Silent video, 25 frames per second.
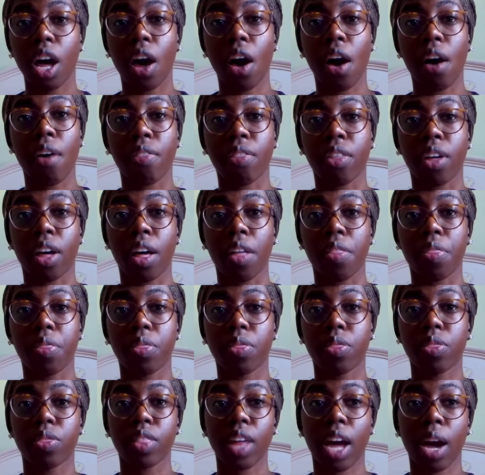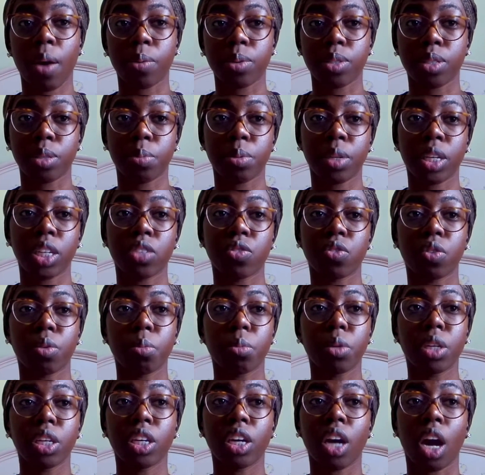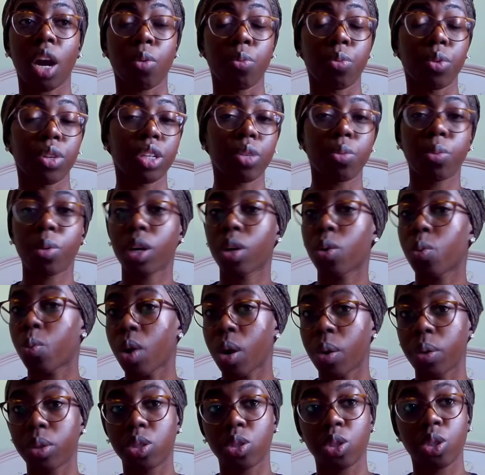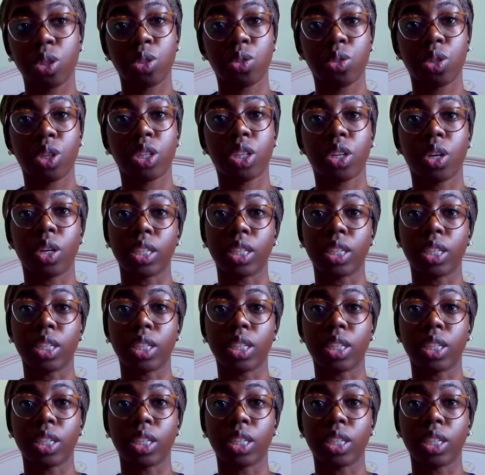I thought that was the place for me. I really work well with children.